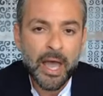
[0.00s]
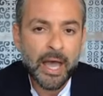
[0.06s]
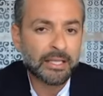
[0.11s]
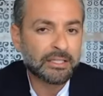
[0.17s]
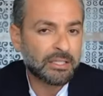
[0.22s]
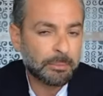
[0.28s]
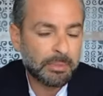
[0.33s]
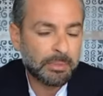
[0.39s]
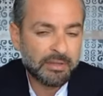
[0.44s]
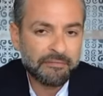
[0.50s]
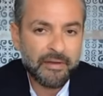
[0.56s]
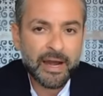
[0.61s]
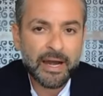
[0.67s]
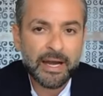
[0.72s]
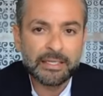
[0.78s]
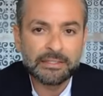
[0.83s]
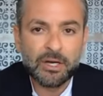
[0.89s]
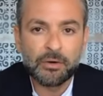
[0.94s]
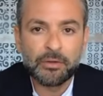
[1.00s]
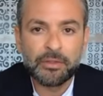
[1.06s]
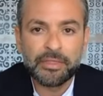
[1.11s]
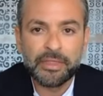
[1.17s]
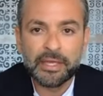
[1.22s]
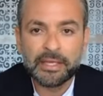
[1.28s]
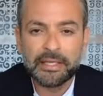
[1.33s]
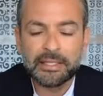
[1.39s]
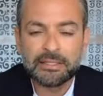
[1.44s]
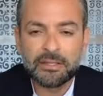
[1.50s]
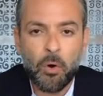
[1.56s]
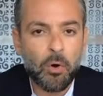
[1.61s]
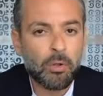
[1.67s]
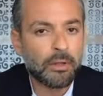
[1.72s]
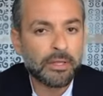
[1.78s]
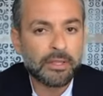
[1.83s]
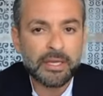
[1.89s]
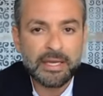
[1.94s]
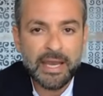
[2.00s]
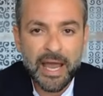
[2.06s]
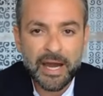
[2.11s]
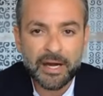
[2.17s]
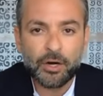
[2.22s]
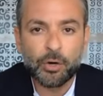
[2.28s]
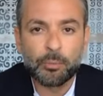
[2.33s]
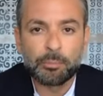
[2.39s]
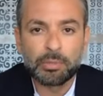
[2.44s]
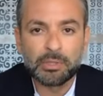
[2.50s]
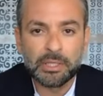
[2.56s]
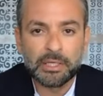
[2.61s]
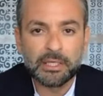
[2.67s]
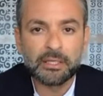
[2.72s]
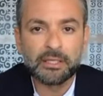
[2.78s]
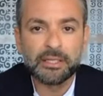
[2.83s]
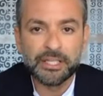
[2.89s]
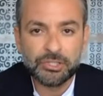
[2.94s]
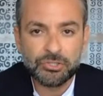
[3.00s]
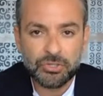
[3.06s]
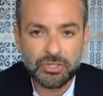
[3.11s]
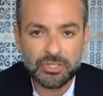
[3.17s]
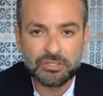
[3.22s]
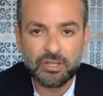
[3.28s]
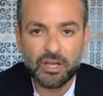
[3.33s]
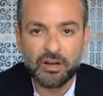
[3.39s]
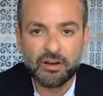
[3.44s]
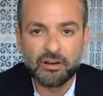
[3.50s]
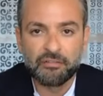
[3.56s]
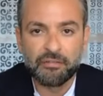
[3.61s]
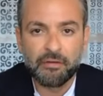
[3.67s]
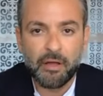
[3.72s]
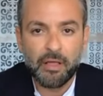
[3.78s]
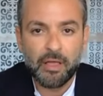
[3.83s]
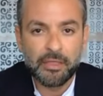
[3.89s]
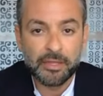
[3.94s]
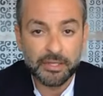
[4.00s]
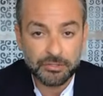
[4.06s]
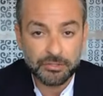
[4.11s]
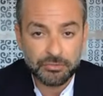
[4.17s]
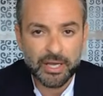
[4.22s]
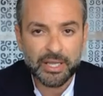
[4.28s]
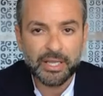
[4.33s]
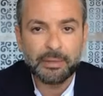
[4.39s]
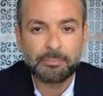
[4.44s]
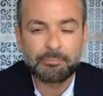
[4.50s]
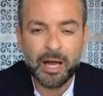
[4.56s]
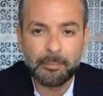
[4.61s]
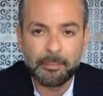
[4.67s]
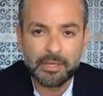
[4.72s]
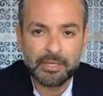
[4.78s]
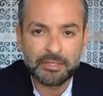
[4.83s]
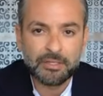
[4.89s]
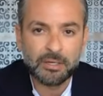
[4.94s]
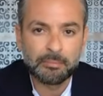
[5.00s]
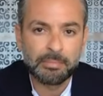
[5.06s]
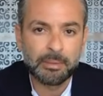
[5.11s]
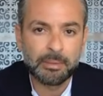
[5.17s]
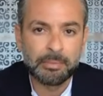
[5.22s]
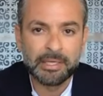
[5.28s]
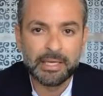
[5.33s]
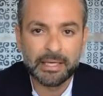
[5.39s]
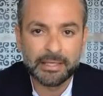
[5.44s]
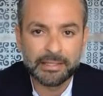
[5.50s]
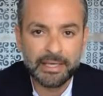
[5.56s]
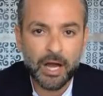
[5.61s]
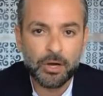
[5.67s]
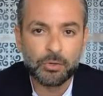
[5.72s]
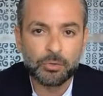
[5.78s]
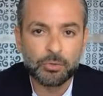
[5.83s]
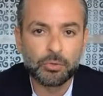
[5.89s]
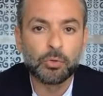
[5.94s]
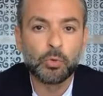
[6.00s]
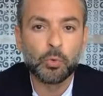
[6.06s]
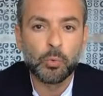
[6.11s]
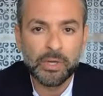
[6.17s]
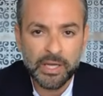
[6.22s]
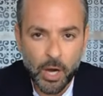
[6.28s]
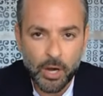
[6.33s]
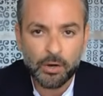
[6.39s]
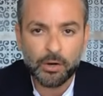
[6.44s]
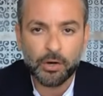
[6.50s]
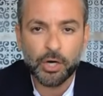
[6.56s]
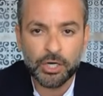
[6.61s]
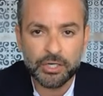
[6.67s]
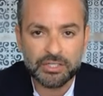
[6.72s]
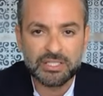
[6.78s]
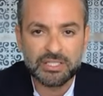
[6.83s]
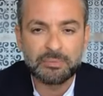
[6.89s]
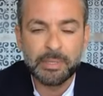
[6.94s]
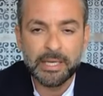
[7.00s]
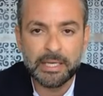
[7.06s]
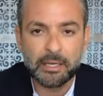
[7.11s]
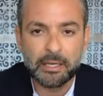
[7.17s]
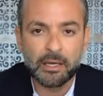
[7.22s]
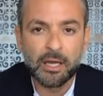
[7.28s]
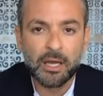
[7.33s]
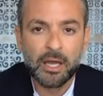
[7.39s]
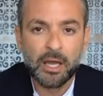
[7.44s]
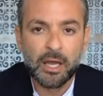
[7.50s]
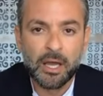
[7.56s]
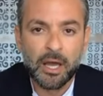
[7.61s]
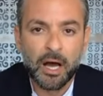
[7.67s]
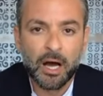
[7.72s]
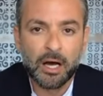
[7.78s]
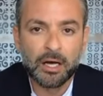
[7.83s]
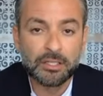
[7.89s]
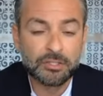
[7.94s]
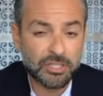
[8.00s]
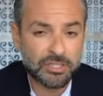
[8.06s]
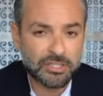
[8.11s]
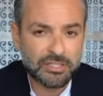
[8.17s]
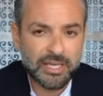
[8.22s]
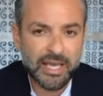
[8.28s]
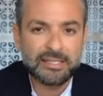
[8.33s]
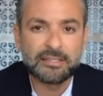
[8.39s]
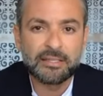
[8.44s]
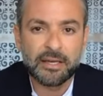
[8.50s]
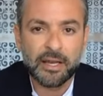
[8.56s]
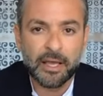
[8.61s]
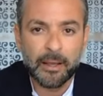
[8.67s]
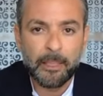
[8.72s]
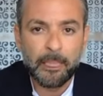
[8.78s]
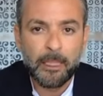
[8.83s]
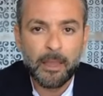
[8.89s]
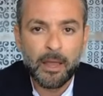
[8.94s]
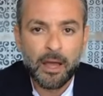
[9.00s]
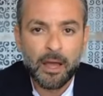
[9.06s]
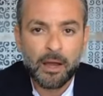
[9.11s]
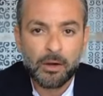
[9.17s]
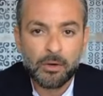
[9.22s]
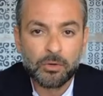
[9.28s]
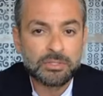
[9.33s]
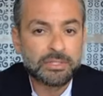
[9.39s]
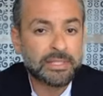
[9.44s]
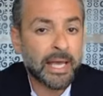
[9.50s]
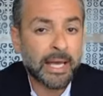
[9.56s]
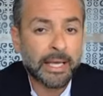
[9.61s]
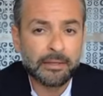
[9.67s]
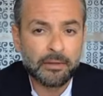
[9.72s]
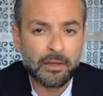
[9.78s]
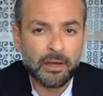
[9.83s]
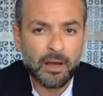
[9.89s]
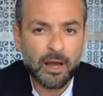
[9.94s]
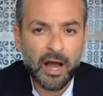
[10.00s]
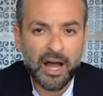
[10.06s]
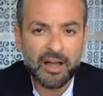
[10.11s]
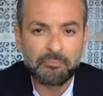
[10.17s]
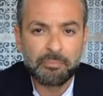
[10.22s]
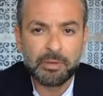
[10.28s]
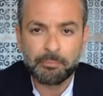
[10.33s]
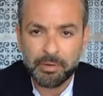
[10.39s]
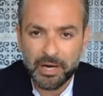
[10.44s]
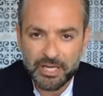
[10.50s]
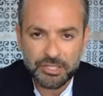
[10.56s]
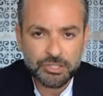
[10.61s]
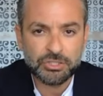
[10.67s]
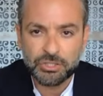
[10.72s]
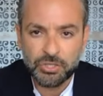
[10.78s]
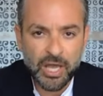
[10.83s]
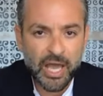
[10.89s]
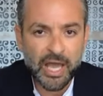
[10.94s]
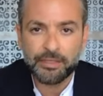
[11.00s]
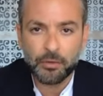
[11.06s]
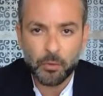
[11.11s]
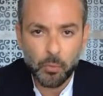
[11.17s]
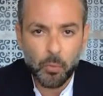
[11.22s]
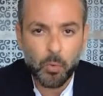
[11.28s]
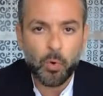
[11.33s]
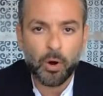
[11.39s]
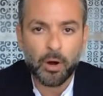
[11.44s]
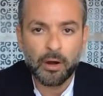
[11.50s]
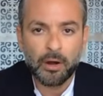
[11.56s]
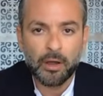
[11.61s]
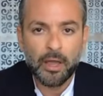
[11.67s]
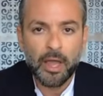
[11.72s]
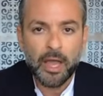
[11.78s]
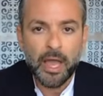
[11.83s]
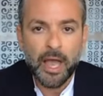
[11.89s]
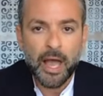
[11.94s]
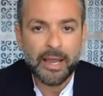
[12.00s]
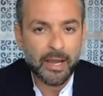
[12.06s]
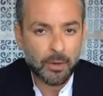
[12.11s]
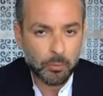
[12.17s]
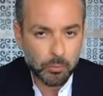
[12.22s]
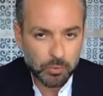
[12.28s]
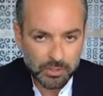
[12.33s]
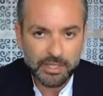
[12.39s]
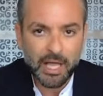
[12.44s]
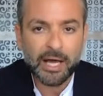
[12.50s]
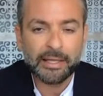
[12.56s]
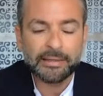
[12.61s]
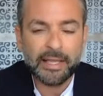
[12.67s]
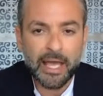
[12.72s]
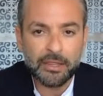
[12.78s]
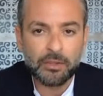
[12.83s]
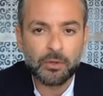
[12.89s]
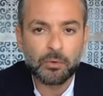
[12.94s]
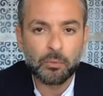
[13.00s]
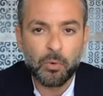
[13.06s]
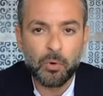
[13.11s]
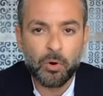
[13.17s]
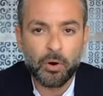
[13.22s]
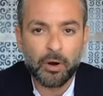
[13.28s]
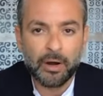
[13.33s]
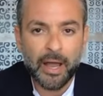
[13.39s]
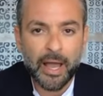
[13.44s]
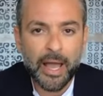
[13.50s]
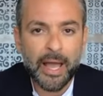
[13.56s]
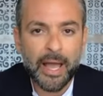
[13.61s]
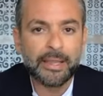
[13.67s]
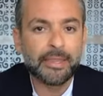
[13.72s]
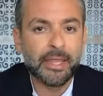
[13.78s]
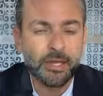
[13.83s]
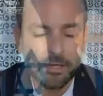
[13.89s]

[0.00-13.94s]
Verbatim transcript: And to be fair, I don't think it's only the narrow political interest of the Israeli Prime Minister Bibi Netanyahu, who we heard speak uh, just yesterday, who said, I've been pressured to end the war and I will not end the war, and